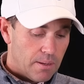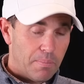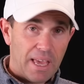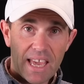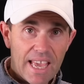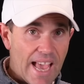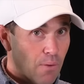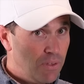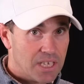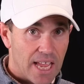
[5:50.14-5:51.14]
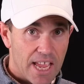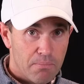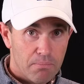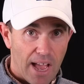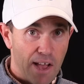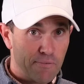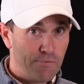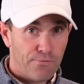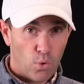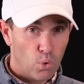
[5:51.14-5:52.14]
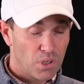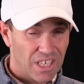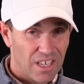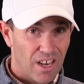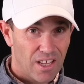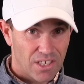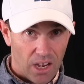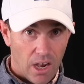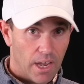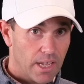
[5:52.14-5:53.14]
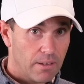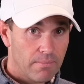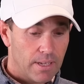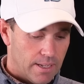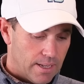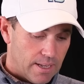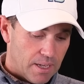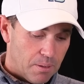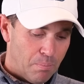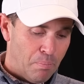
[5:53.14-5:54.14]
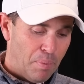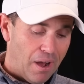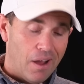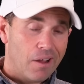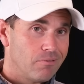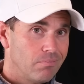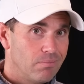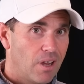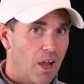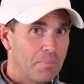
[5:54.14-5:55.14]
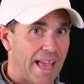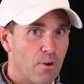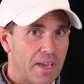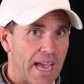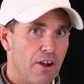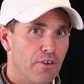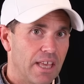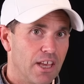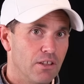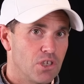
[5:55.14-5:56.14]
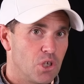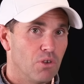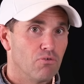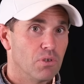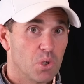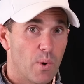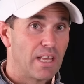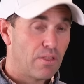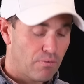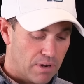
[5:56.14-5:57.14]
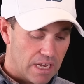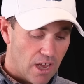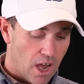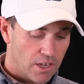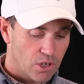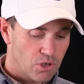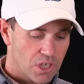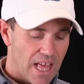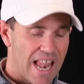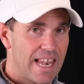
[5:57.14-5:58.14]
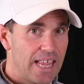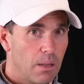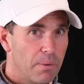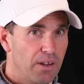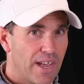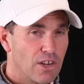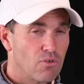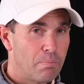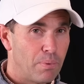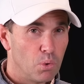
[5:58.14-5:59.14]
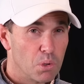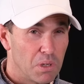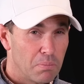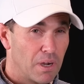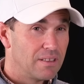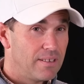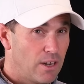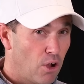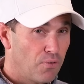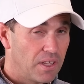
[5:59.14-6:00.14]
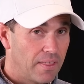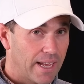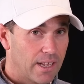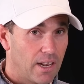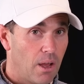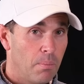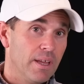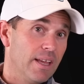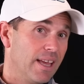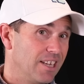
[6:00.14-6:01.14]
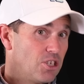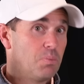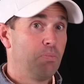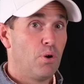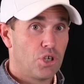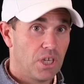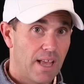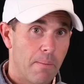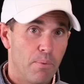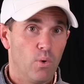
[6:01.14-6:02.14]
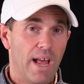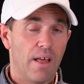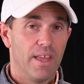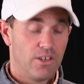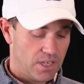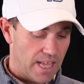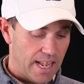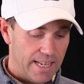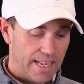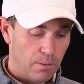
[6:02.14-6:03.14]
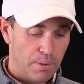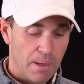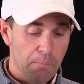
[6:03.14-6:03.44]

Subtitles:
Peaking out the same at 40 yards high, but I'm now carrying it 223 yards. So just that little bit of extra ball speed by de-lofting that club is just pushing that ball out there just that little bit